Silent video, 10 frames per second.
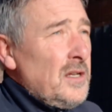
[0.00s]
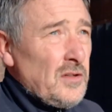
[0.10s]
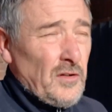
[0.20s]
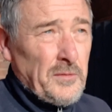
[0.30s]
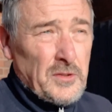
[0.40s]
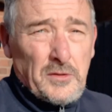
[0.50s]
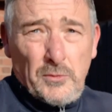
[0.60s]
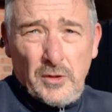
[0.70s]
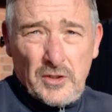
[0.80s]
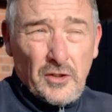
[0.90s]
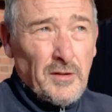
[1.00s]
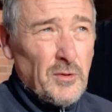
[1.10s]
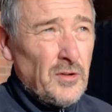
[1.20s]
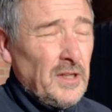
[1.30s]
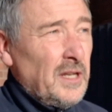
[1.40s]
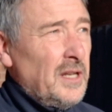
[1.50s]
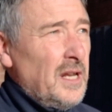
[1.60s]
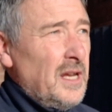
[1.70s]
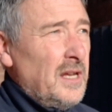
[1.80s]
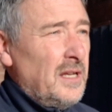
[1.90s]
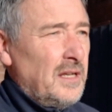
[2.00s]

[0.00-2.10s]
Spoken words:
So I got this morning, Sunday morning, and